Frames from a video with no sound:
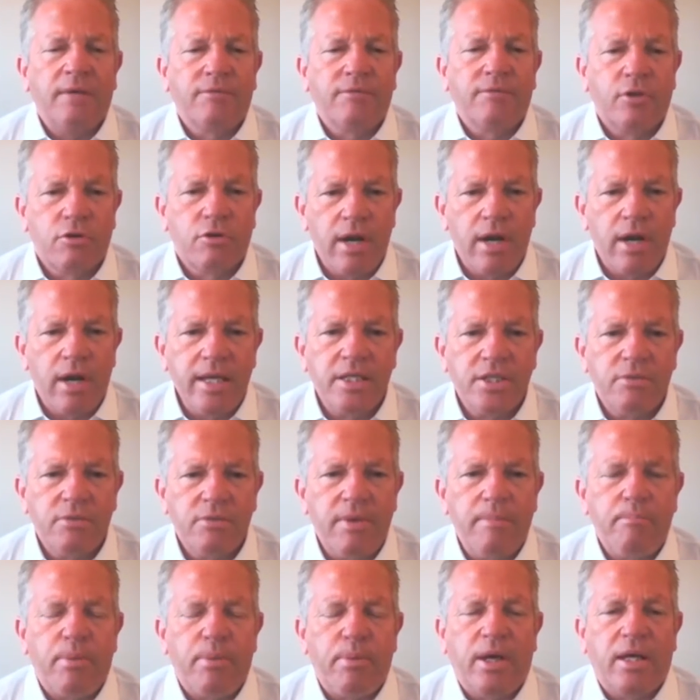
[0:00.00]
have
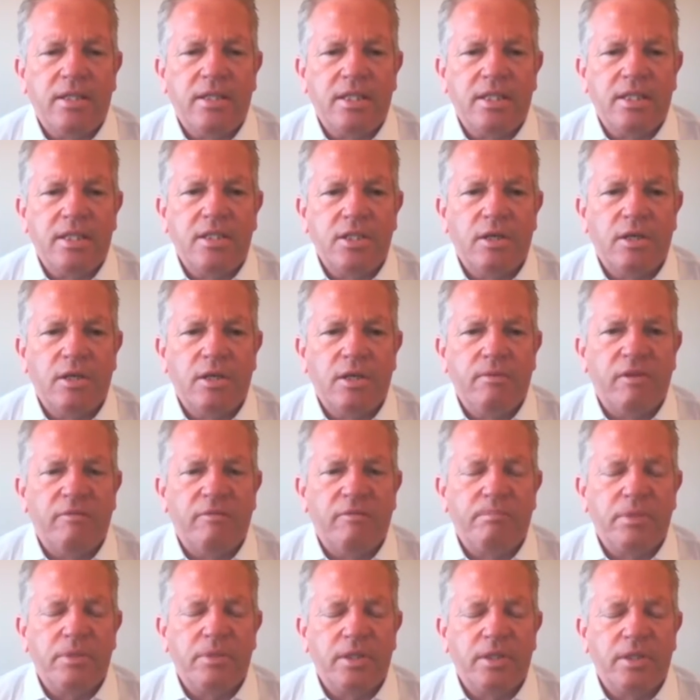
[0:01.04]
greater impact in
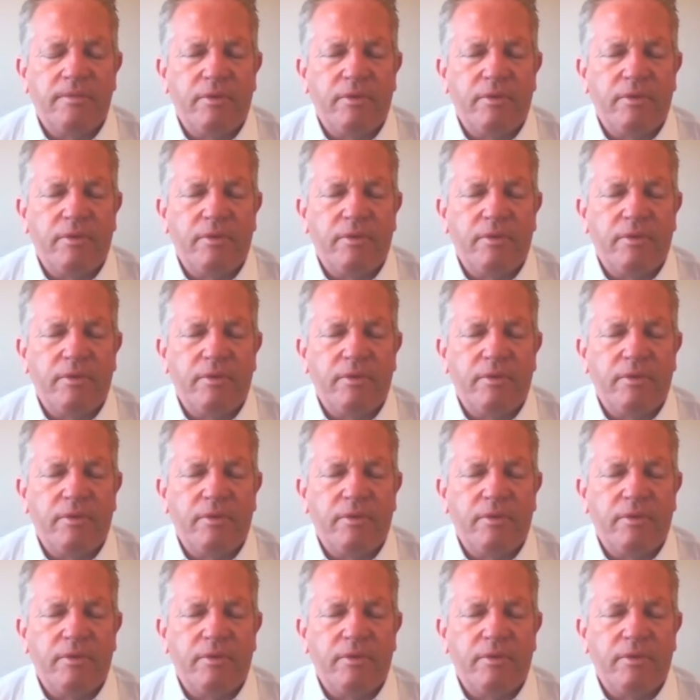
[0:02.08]
terms of